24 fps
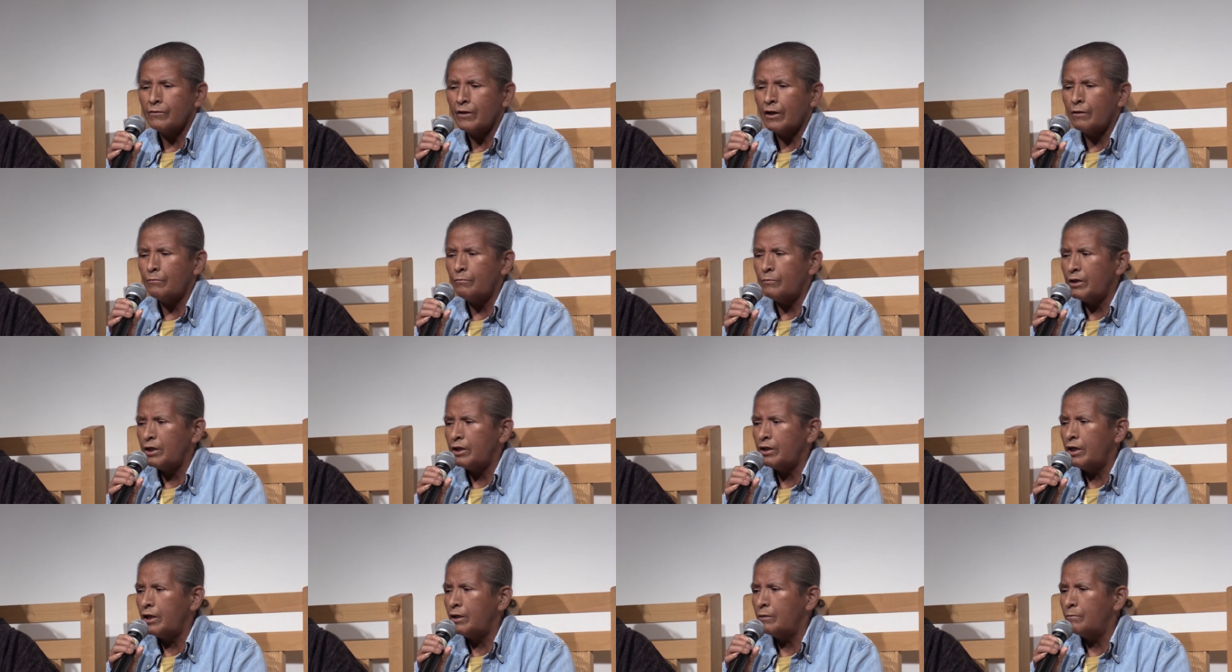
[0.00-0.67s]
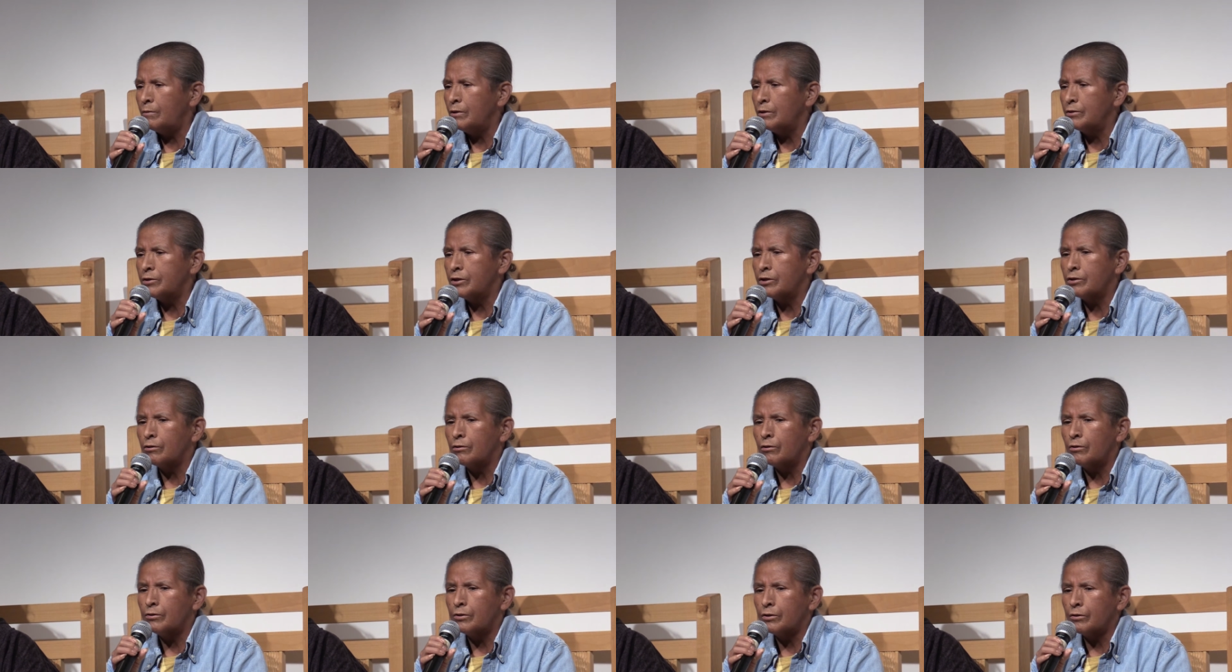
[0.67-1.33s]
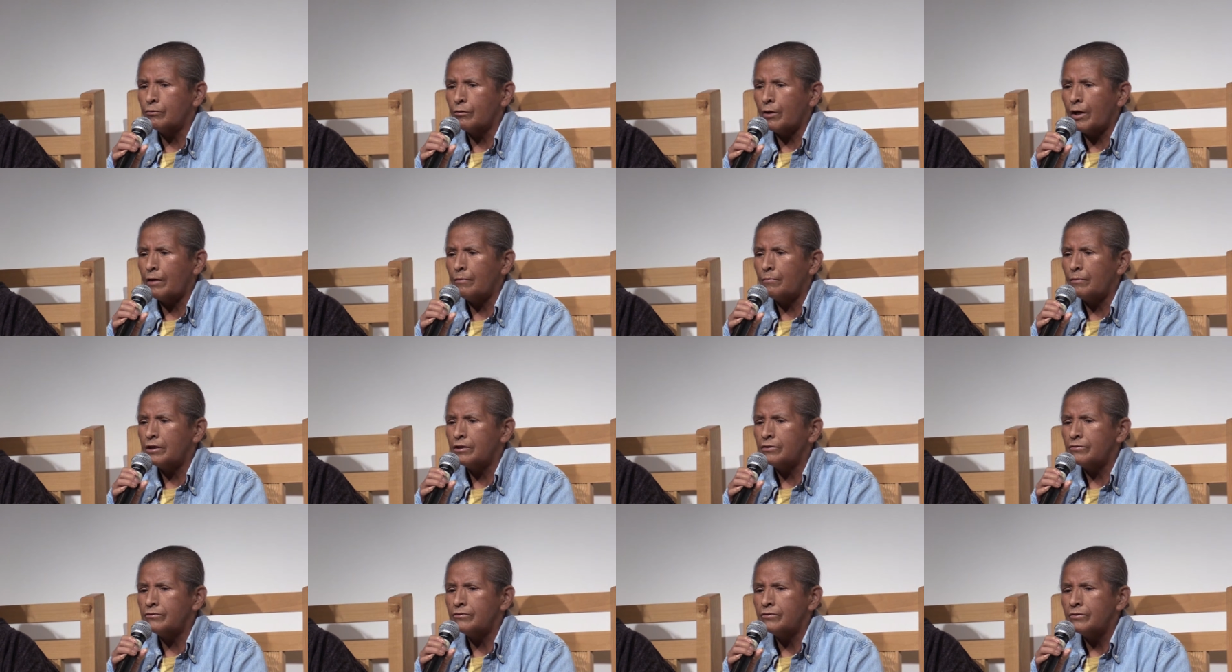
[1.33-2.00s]
not being able to go to
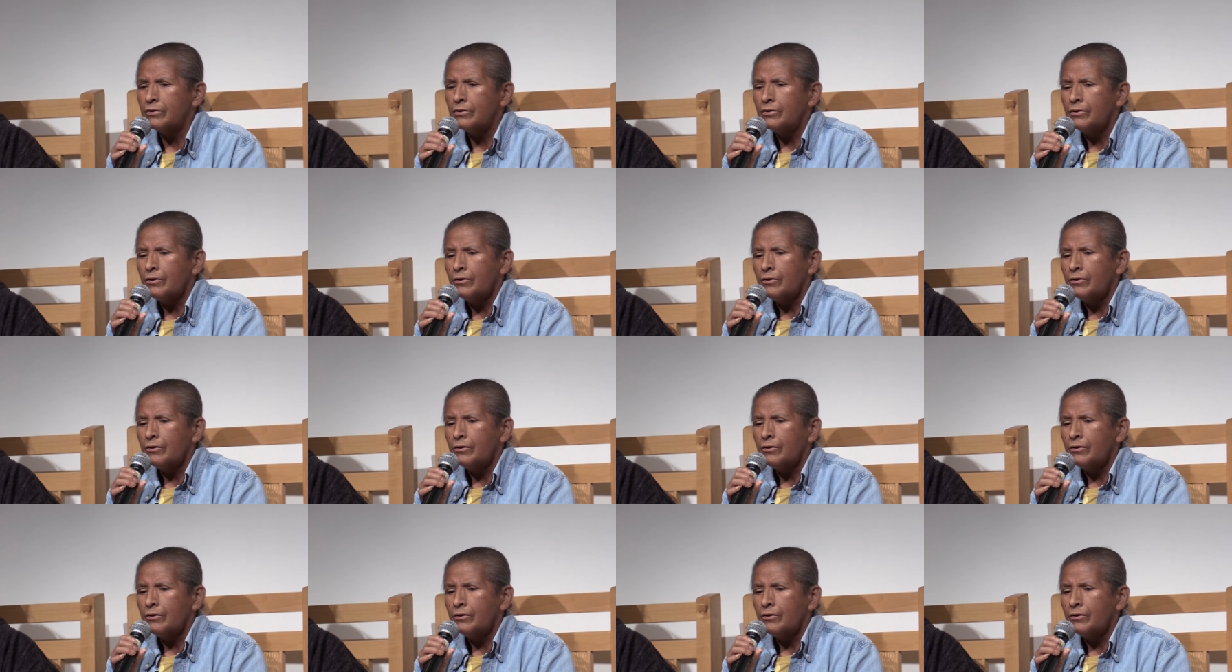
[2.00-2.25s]
grandma's.